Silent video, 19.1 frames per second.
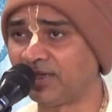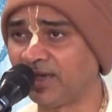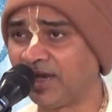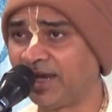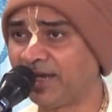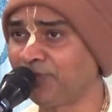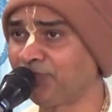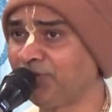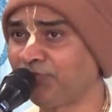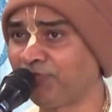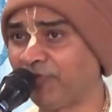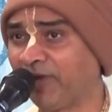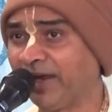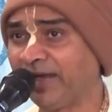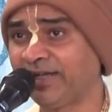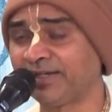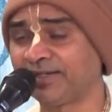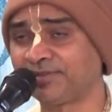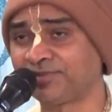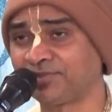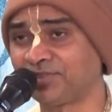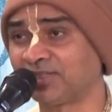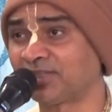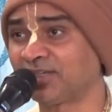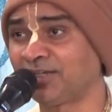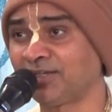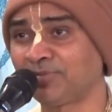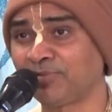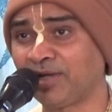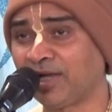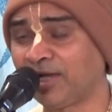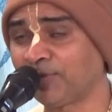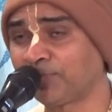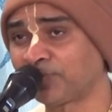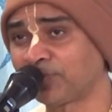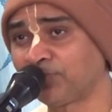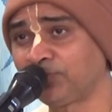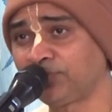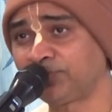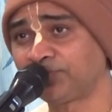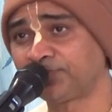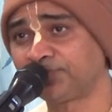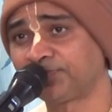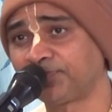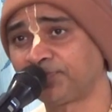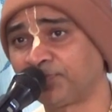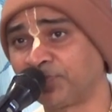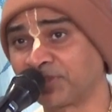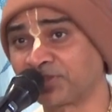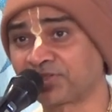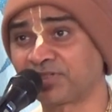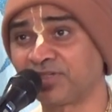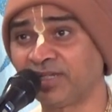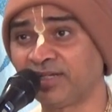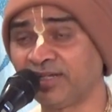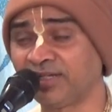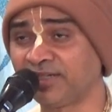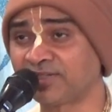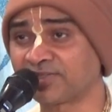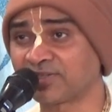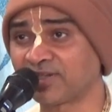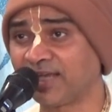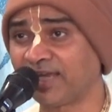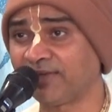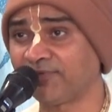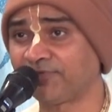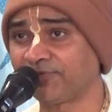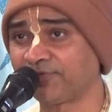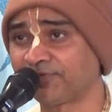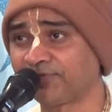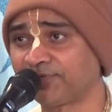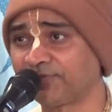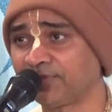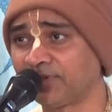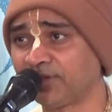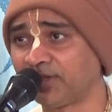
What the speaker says: and we find Chaitanya Mahaprabhu personally in his life.